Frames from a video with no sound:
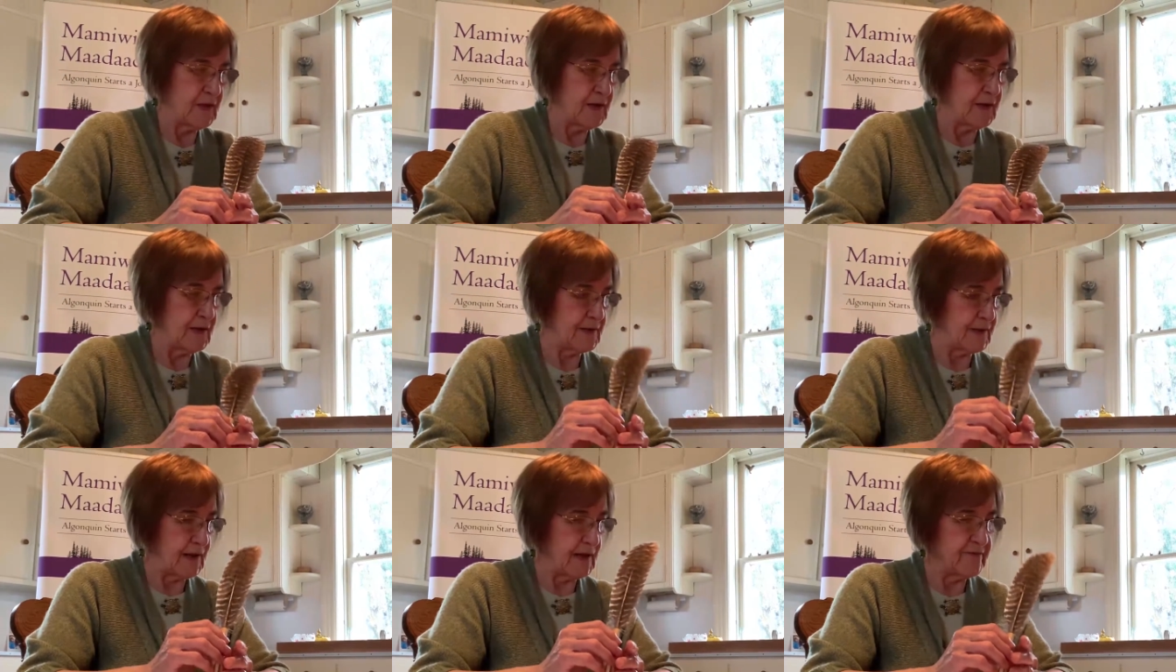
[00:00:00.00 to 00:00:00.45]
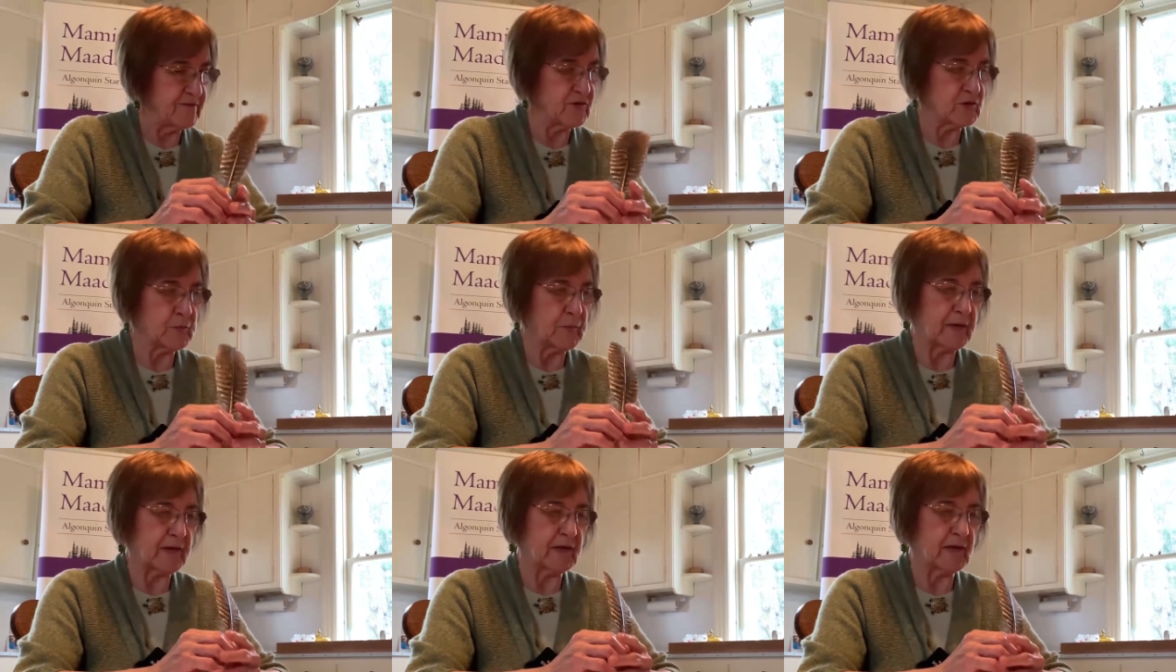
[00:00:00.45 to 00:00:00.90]

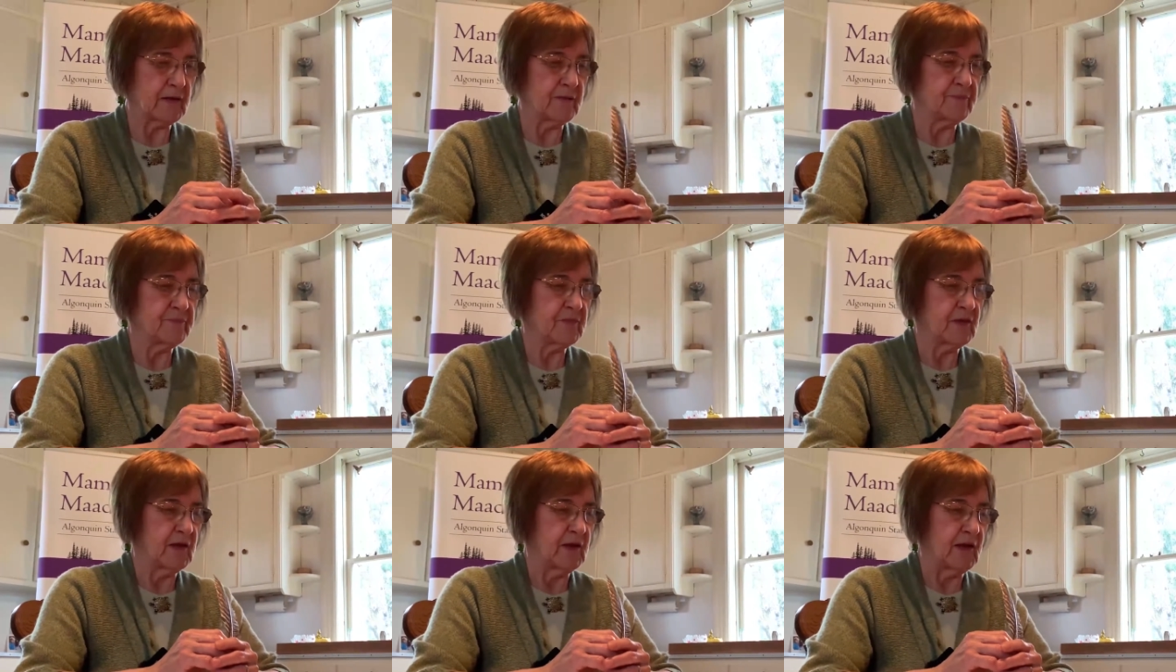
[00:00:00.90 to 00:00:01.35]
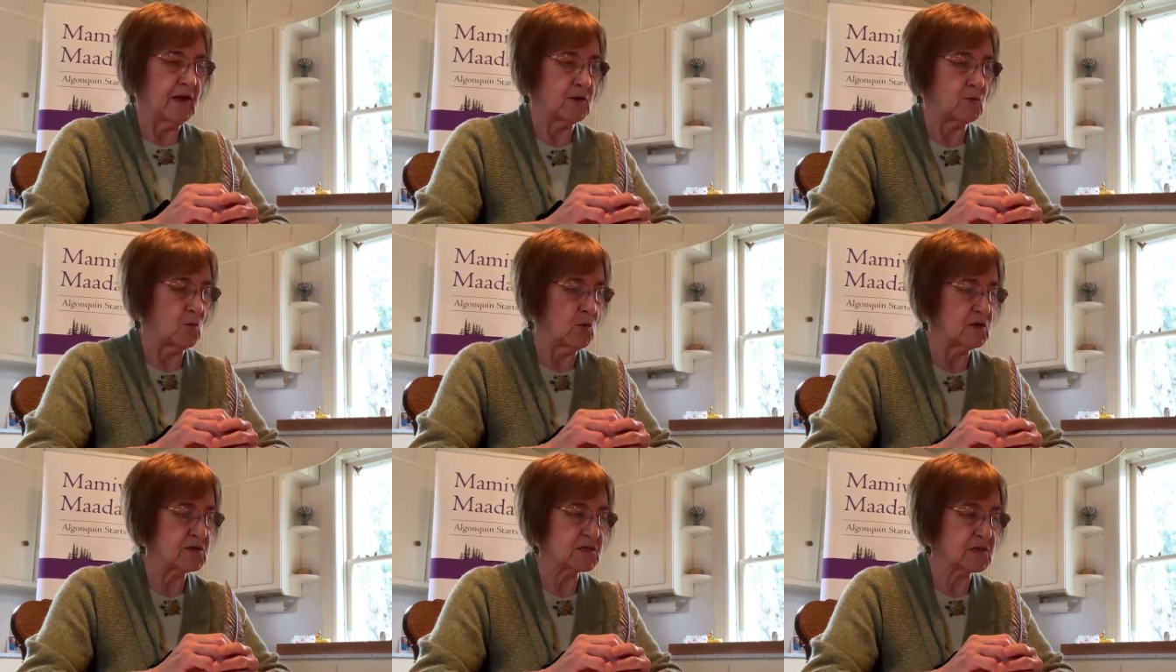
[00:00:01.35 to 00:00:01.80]
Inevitably, it
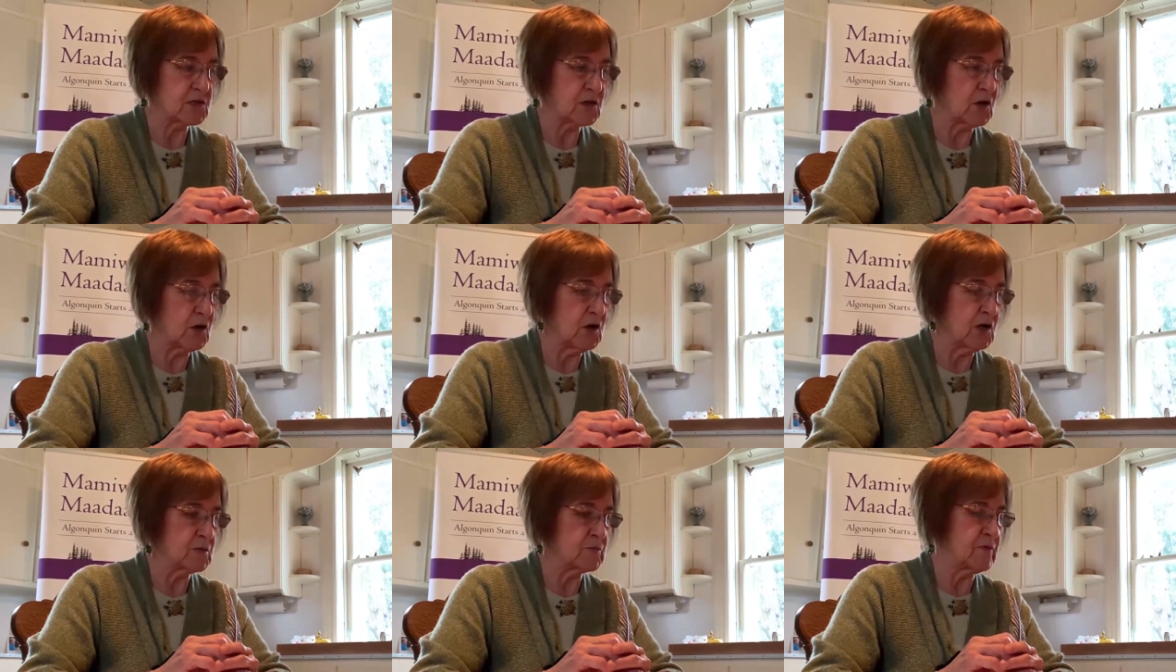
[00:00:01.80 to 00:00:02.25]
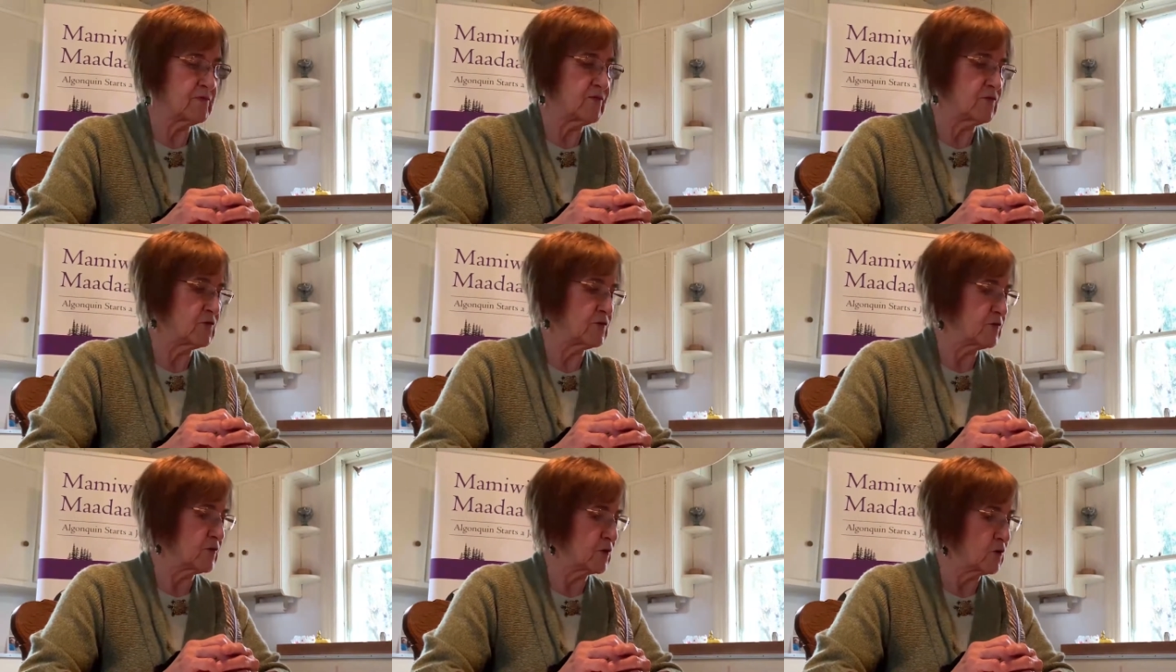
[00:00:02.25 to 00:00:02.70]
wasn't long
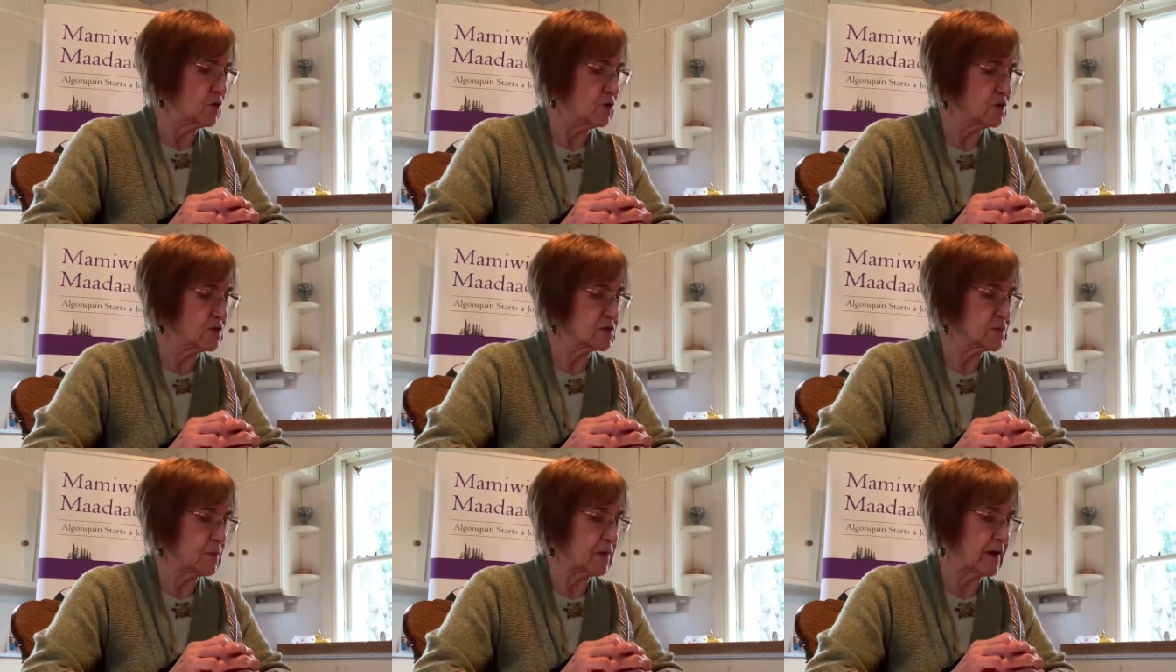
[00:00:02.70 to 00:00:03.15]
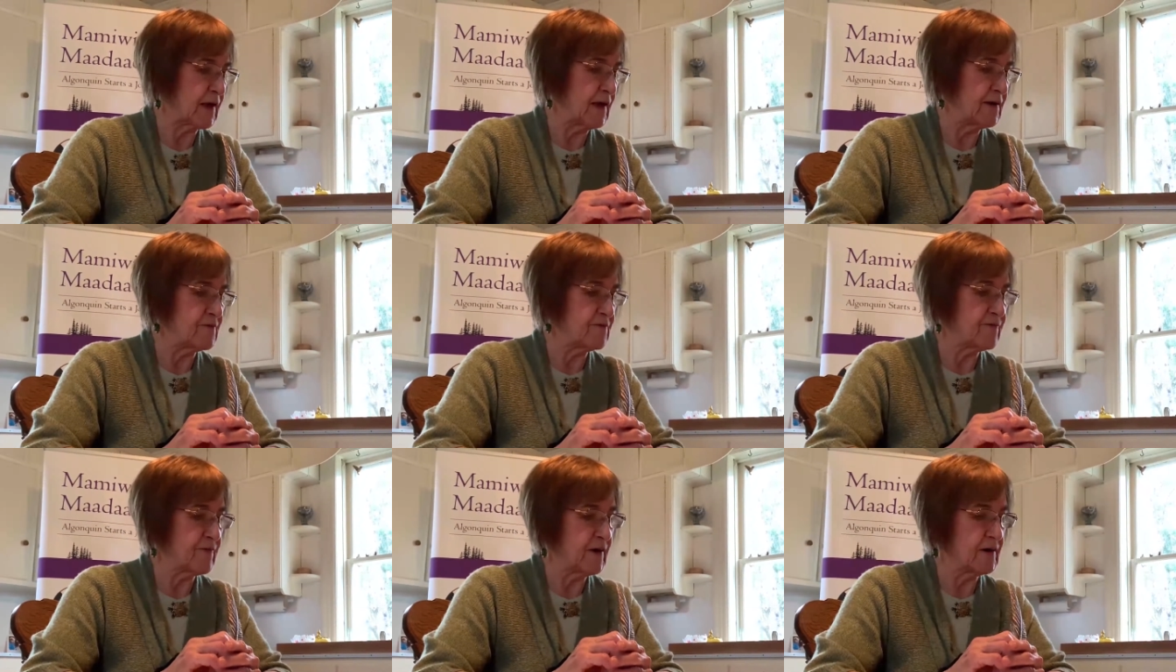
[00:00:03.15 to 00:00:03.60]
before the girls
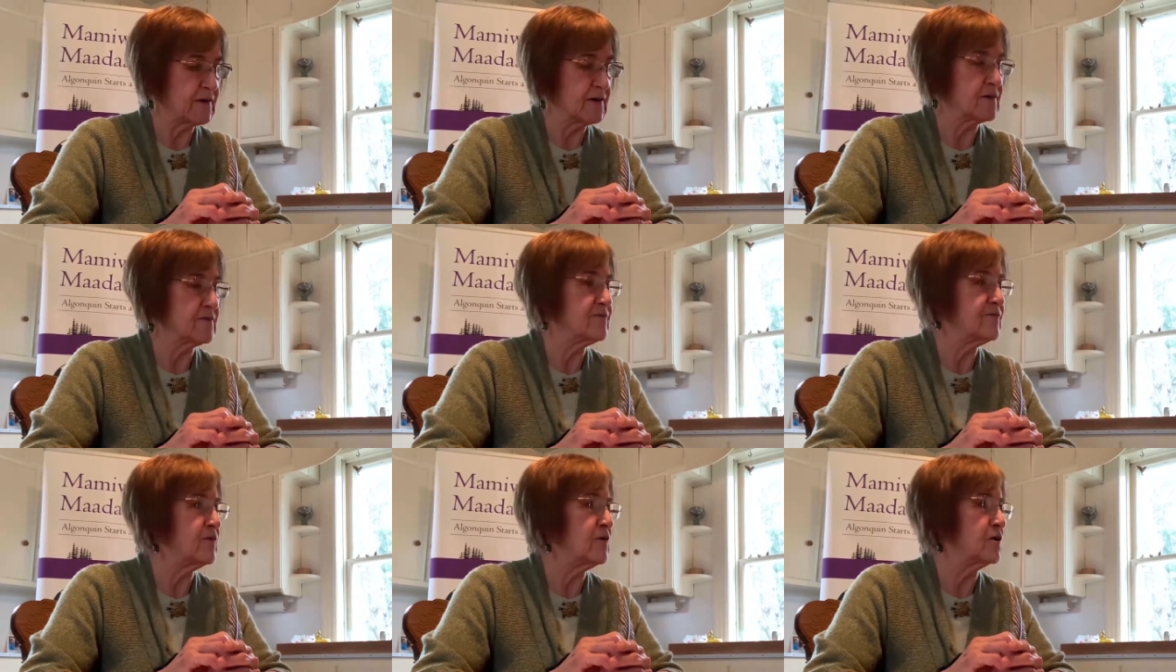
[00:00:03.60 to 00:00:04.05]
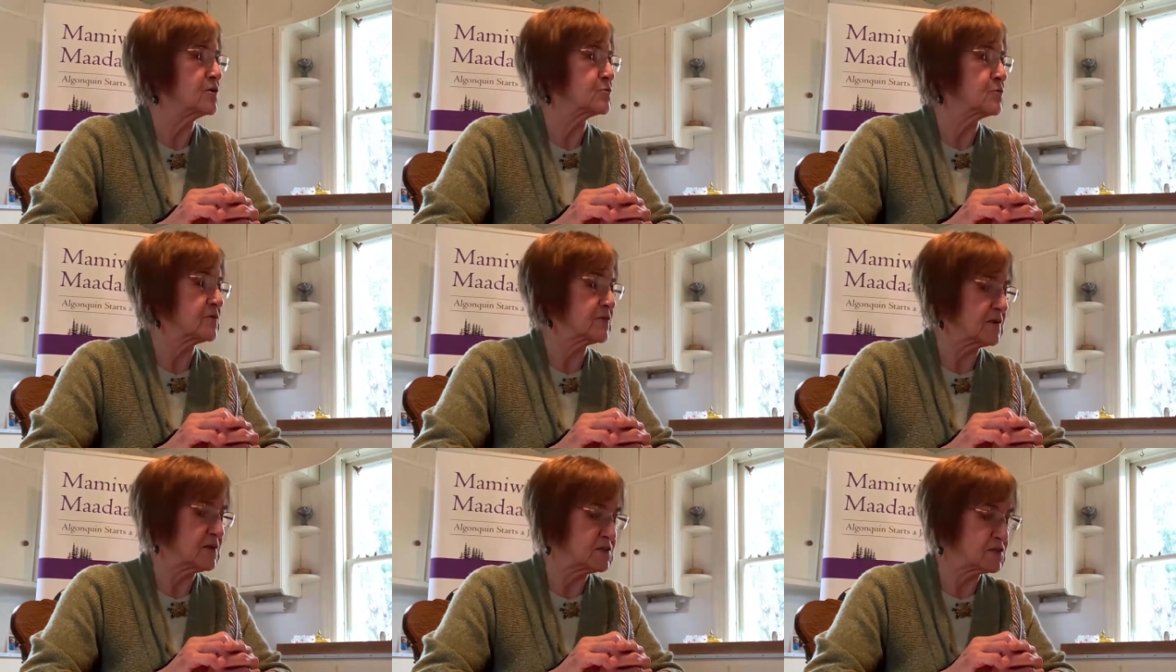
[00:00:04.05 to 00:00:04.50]
began finding fault
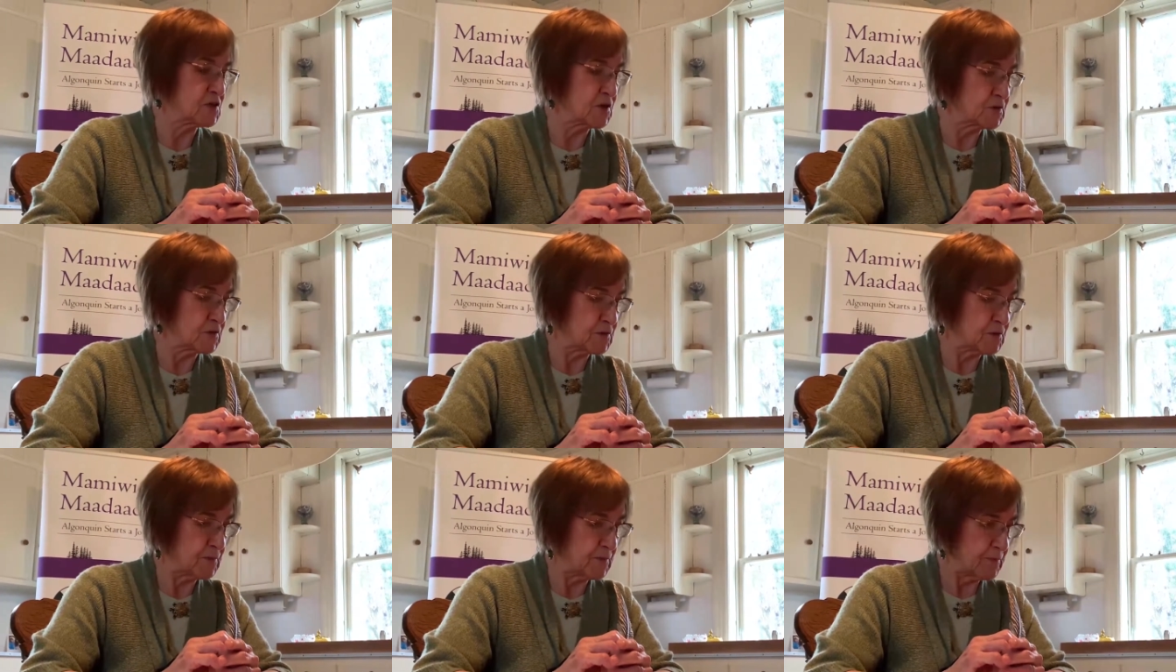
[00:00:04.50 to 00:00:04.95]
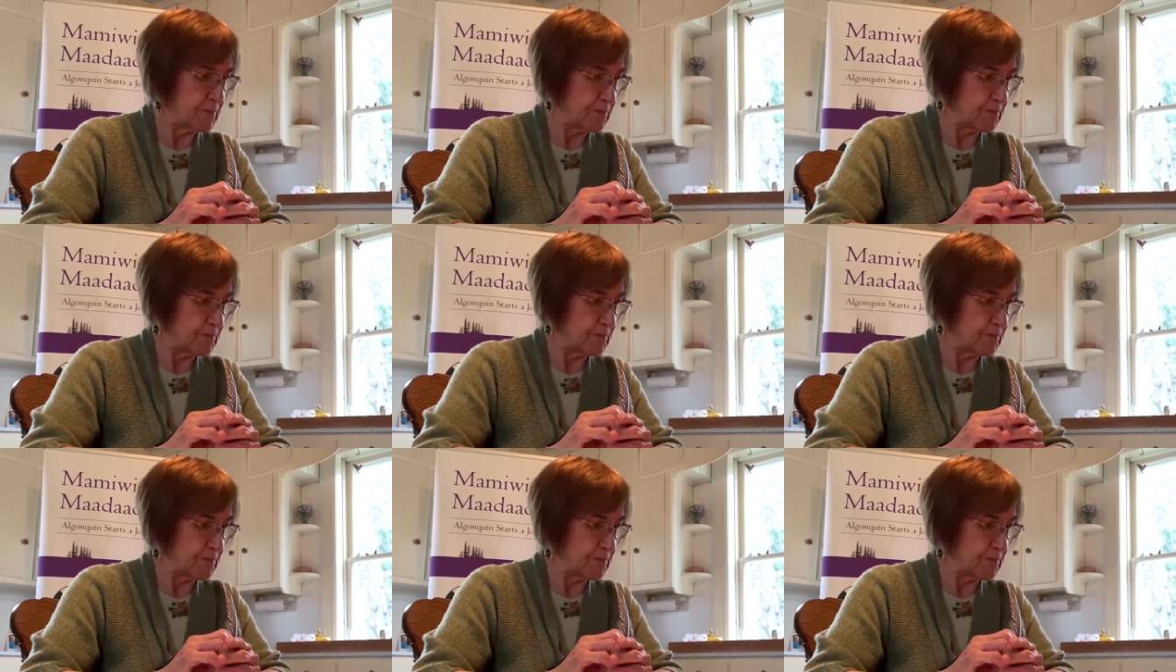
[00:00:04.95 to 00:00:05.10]
with each other.